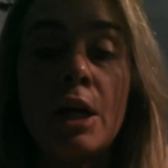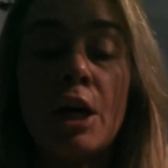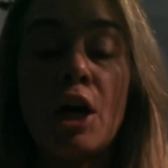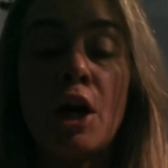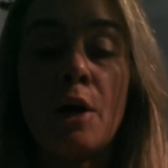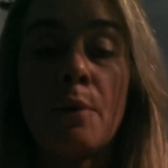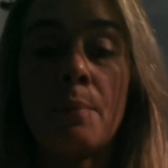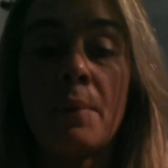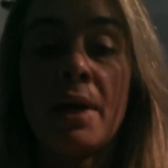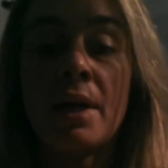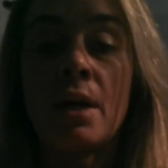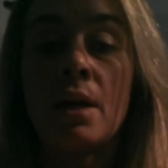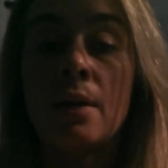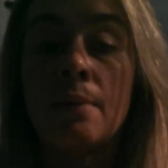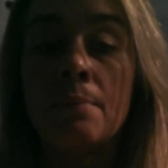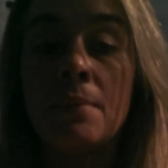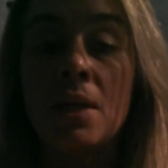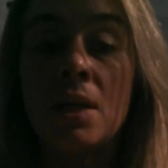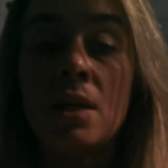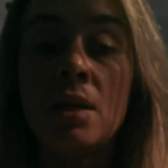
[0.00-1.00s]
I got a
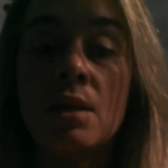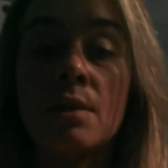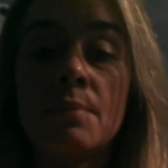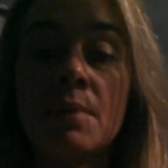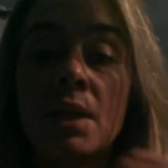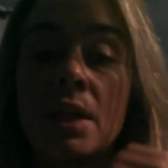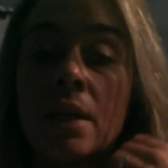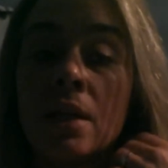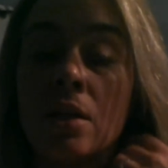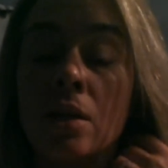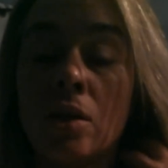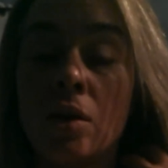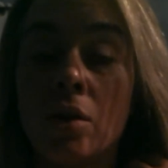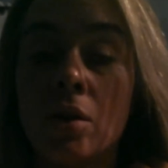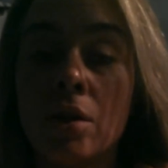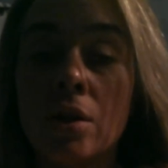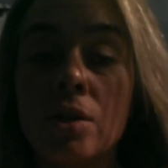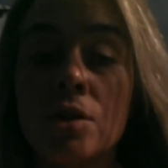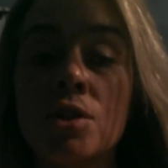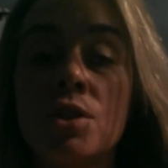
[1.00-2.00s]
medium and I got a
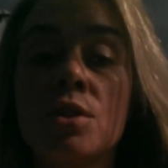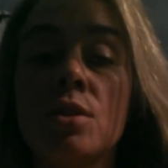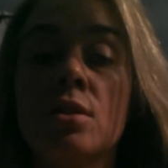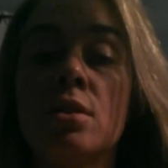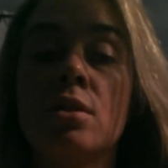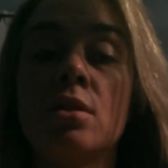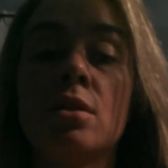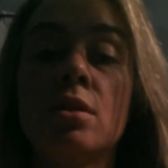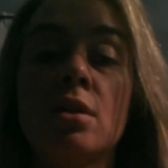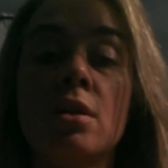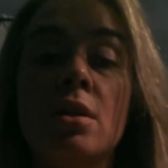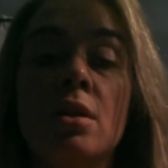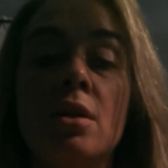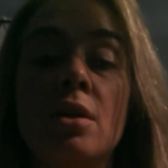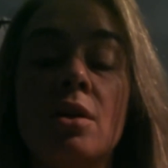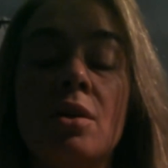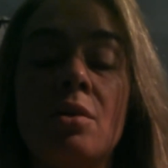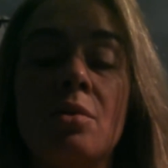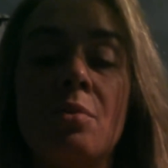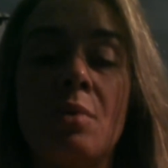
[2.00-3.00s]
large.
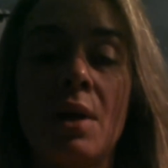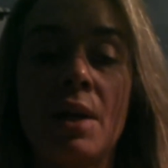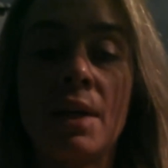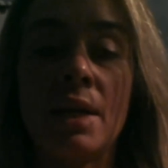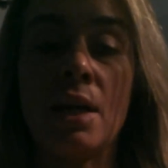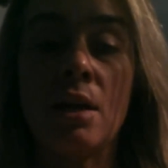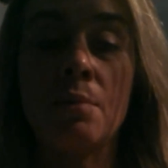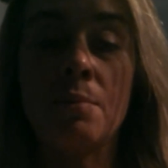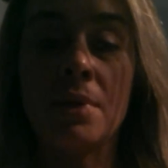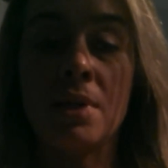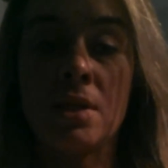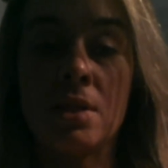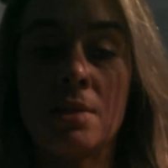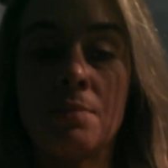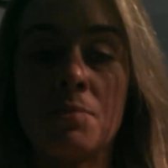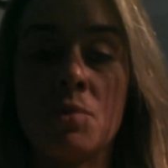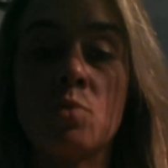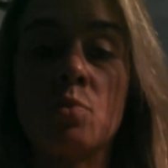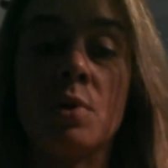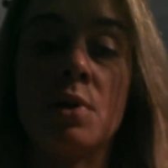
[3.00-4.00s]
Right now, because
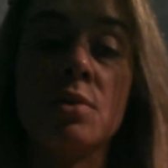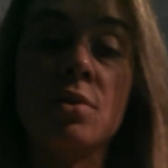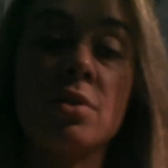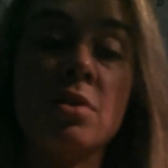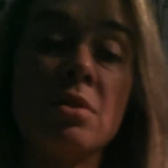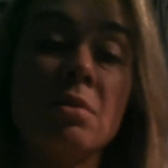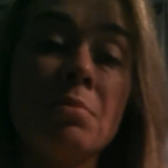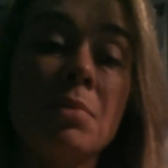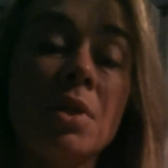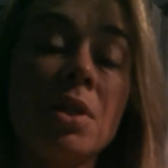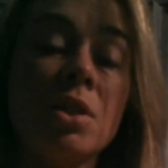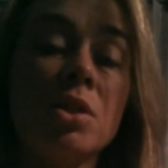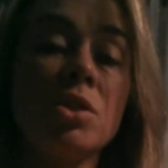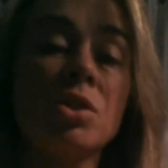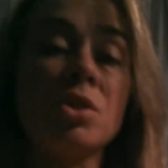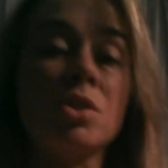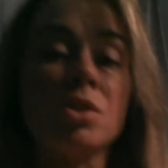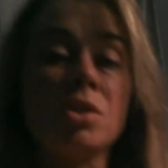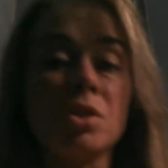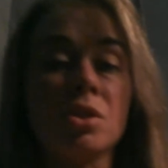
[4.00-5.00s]
I'm swelled so
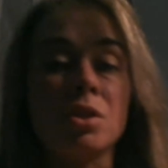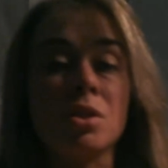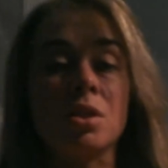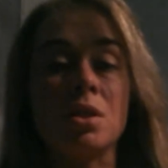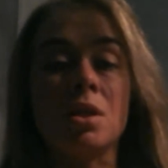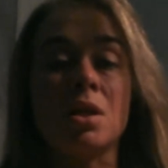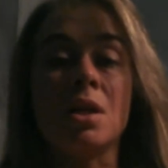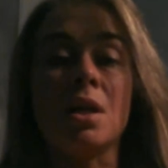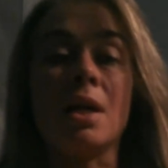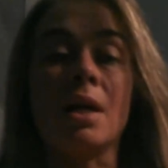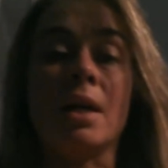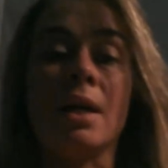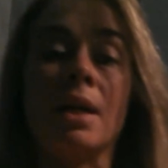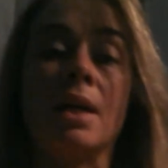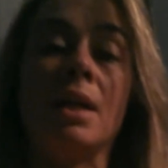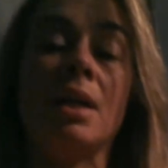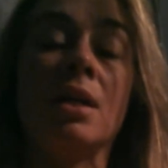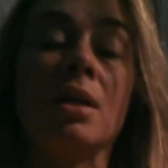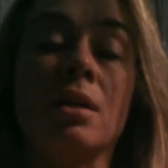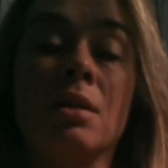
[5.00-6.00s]
much, I
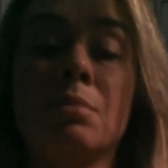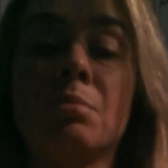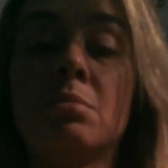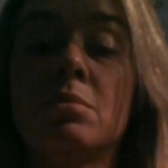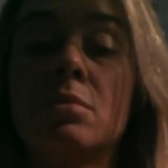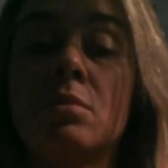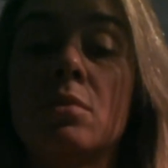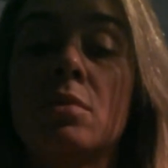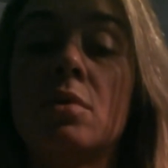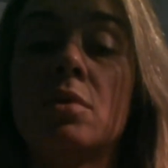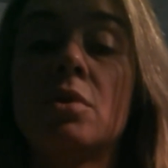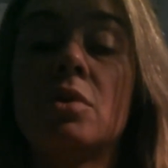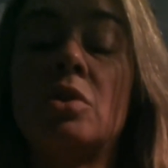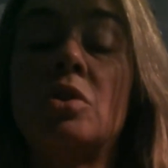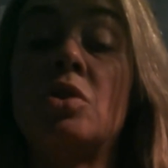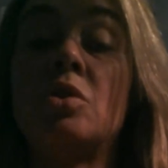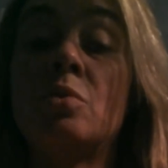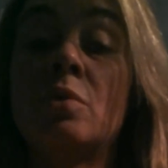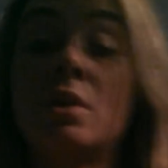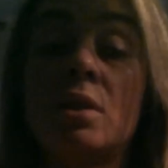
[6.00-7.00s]
am
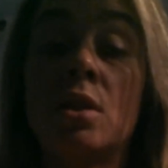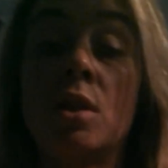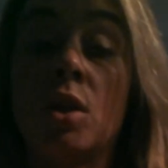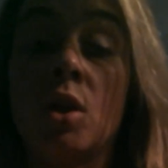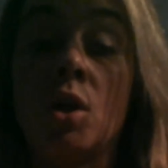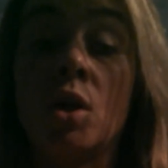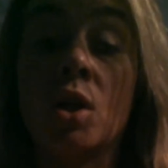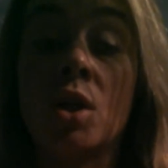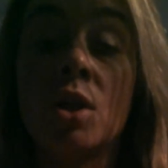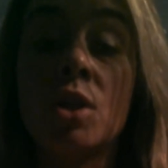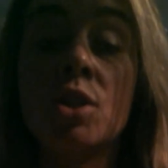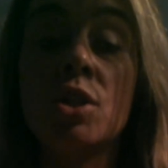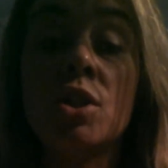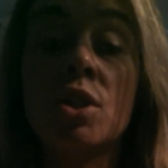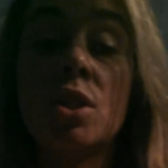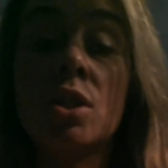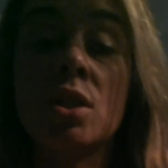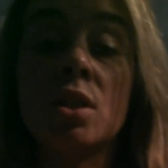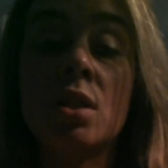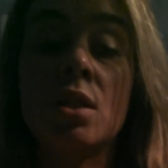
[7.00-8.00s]
doing the
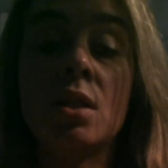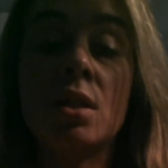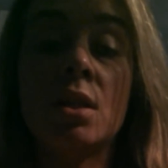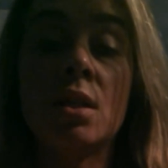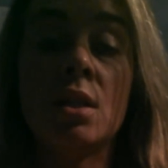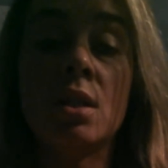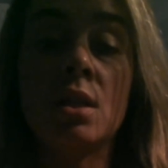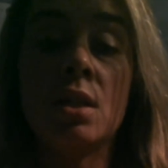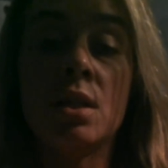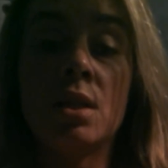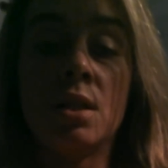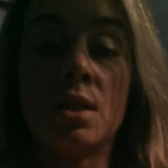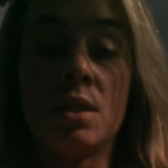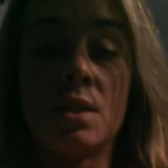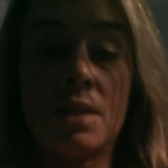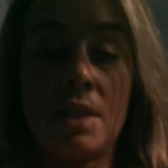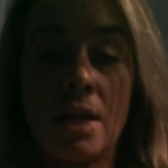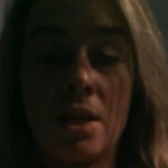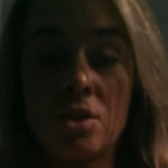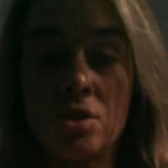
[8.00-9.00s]
large. It
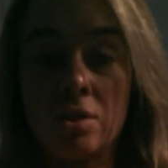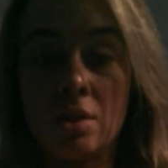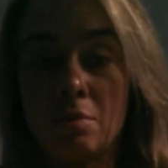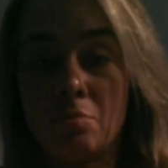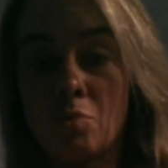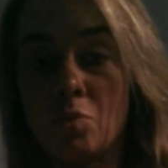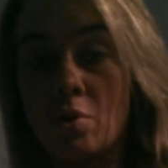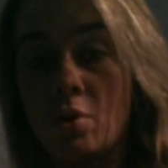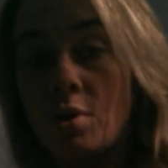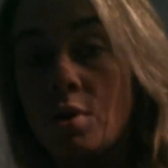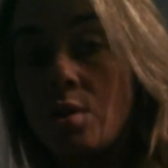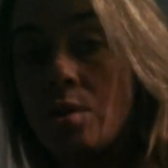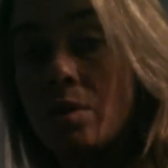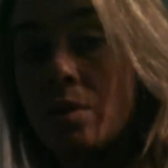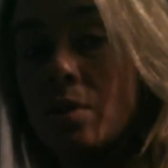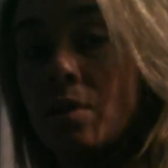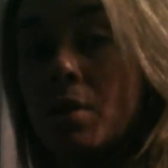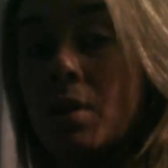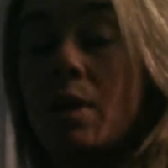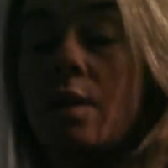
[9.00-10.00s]
is actually more
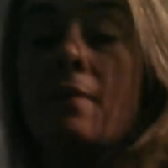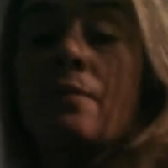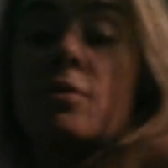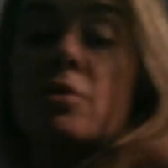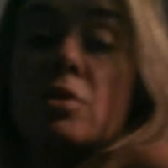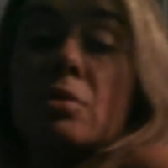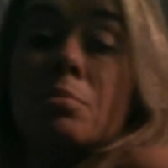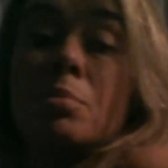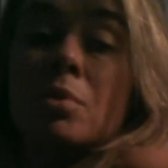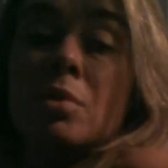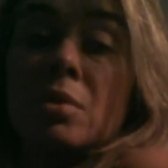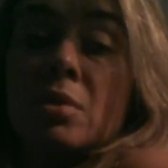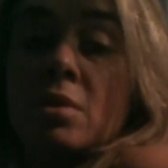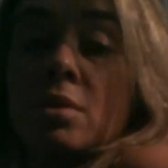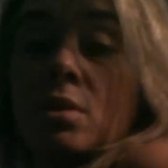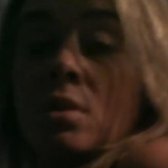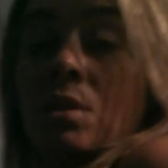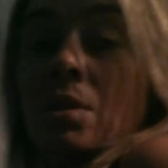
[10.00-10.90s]
comfortable.